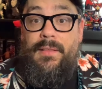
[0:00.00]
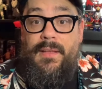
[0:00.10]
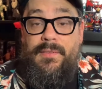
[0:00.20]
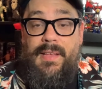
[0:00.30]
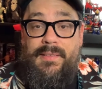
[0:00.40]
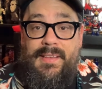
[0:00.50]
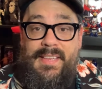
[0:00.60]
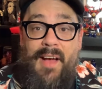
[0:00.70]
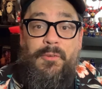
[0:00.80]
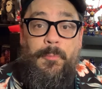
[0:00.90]
its
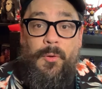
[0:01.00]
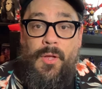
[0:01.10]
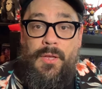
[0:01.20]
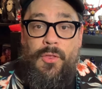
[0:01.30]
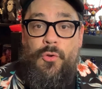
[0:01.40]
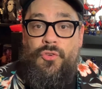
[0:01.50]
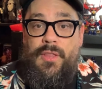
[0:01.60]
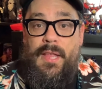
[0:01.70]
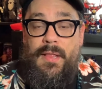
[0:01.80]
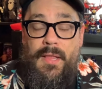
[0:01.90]
inevitable
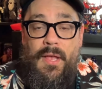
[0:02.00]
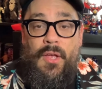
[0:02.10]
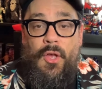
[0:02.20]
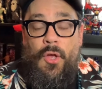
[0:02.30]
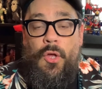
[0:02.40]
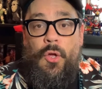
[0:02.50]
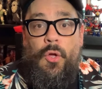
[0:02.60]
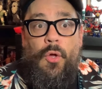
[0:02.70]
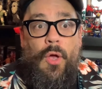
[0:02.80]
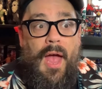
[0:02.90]
conclusion. That
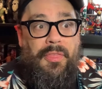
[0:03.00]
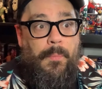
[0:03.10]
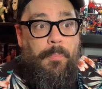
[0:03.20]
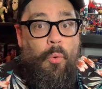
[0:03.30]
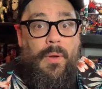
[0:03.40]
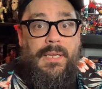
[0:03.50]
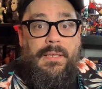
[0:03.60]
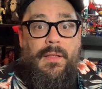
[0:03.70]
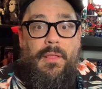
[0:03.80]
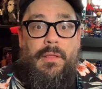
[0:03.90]
at the point
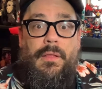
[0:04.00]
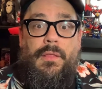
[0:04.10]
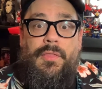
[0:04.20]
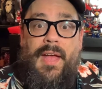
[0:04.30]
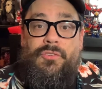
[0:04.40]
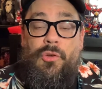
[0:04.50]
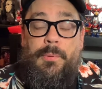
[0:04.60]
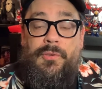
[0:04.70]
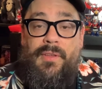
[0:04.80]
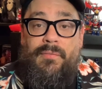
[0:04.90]
that
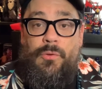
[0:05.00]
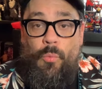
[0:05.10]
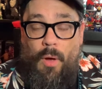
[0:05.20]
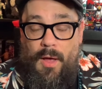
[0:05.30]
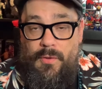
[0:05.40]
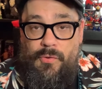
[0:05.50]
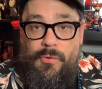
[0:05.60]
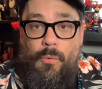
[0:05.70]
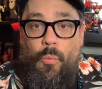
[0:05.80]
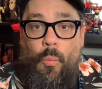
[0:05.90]
Super 7
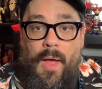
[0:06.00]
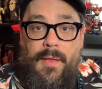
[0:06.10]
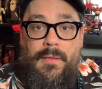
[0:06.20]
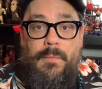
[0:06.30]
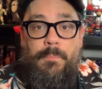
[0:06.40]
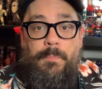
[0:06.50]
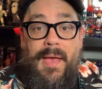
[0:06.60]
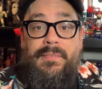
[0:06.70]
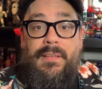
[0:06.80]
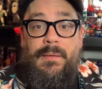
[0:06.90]
was, when
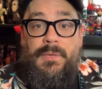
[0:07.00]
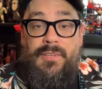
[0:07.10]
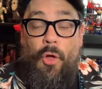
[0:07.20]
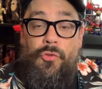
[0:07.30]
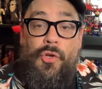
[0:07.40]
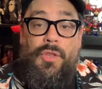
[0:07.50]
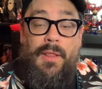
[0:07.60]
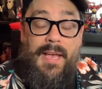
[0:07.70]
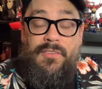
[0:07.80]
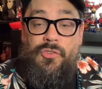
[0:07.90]
basically Mattel took the
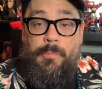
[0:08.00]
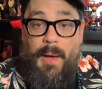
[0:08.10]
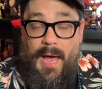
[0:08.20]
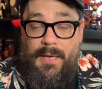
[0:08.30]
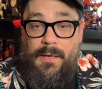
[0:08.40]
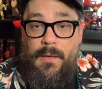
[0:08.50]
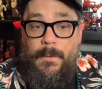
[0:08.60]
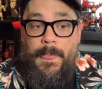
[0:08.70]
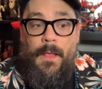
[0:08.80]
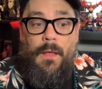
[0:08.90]
license back,
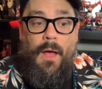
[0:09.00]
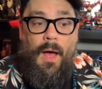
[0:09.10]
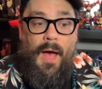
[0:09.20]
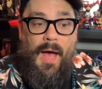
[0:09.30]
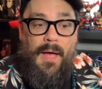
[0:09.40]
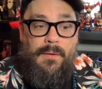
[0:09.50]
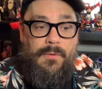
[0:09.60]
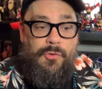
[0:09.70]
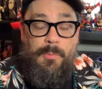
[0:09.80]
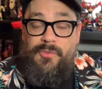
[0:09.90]

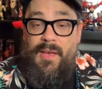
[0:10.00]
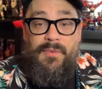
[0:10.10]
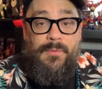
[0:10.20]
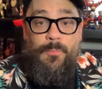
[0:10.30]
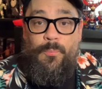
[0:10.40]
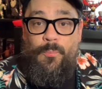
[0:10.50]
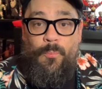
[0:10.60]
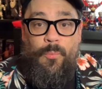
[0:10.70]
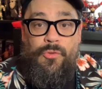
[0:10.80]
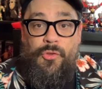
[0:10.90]
Super 7
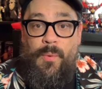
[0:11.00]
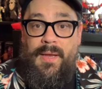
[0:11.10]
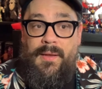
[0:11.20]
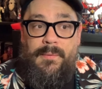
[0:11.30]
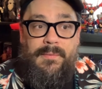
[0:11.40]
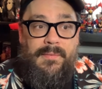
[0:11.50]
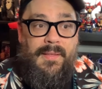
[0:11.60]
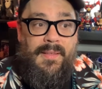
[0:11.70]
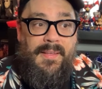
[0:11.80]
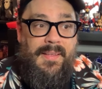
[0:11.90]
was doing...
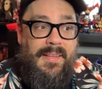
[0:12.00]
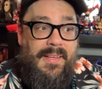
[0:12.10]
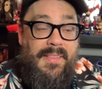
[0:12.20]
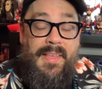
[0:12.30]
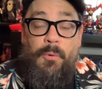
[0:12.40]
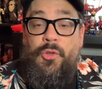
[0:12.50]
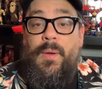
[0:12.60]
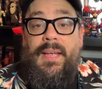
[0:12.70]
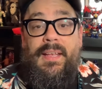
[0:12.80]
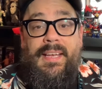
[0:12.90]
They were
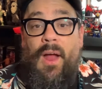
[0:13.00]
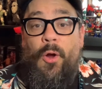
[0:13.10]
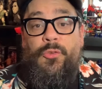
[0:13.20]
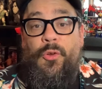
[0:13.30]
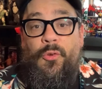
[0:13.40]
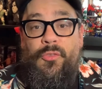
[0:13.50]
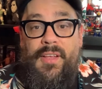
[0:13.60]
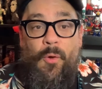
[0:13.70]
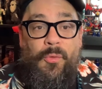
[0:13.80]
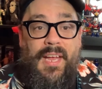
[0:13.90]
doing it characters
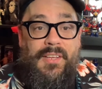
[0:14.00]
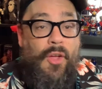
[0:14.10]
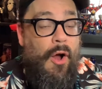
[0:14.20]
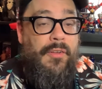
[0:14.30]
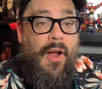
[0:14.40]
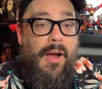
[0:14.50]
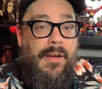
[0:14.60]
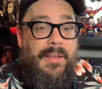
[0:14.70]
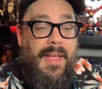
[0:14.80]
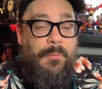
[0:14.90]
that only had card
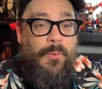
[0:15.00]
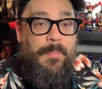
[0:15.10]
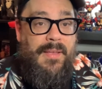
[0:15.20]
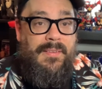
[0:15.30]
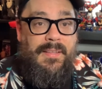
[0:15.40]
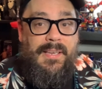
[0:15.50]
art and were basically an